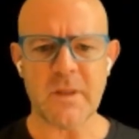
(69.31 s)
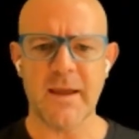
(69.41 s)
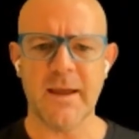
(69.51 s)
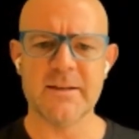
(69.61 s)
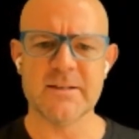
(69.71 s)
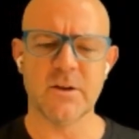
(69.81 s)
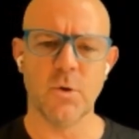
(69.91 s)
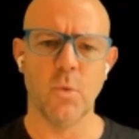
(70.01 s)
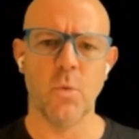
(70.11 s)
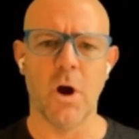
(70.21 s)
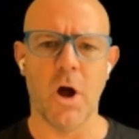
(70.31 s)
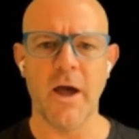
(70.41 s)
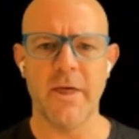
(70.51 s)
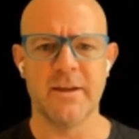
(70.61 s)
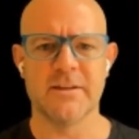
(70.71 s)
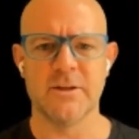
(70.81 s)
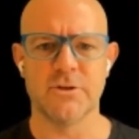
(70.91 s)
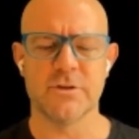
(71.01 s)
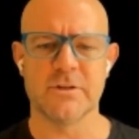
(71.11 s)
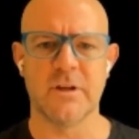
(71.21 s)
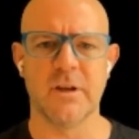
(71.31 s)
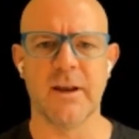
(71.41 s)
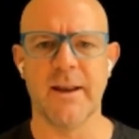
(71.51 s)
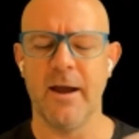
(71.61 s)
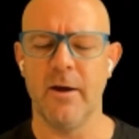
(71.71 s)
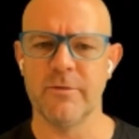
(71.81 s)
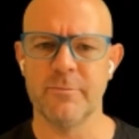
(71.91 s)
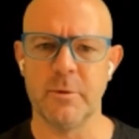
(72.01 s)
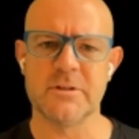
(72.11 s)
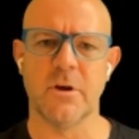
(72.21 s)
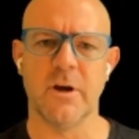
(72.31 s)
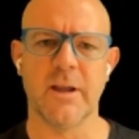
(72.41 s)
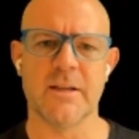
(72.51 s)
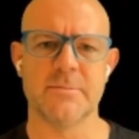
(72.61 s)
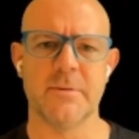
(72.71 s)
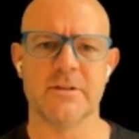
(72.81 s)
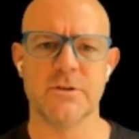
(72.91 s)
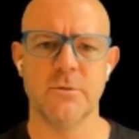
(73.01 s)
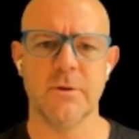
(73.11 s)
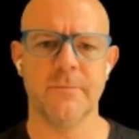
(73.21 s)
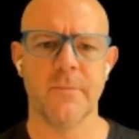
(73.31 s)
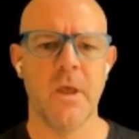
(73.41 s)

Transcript: and what I think is interesting and how we've been designing aspects to it.